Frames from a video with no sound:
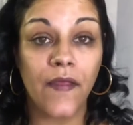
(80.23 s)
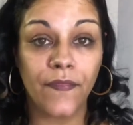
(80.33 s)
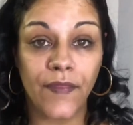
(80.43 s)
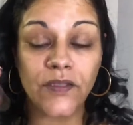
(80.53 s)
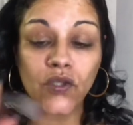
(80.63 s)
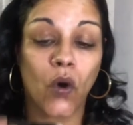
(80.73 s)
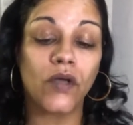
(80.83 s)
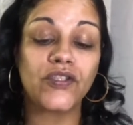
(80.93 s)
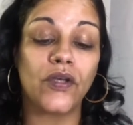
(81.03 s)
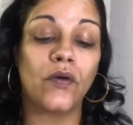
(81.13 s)
This
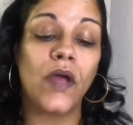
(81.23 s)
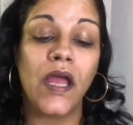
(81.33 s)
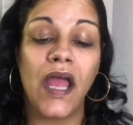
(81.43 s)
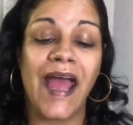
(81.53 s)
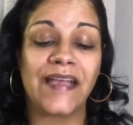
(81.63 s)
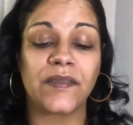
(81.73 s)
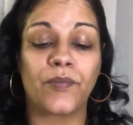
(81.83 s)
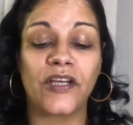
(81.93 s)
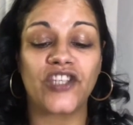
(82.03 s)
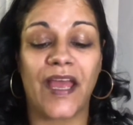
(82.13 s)
also has a
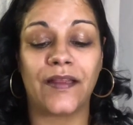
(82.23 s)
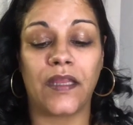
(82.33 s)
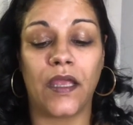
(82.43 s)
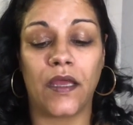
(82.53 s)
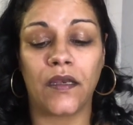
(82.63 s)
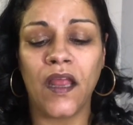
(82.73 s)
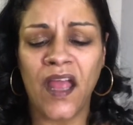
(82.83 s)
brush at the end.